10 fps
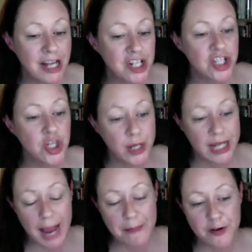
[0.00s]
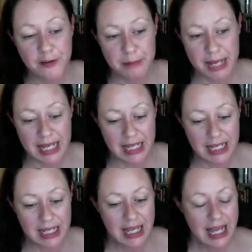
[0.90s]
as you are capable of being.
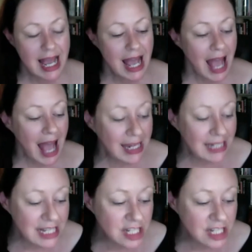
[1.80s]
And yes, you are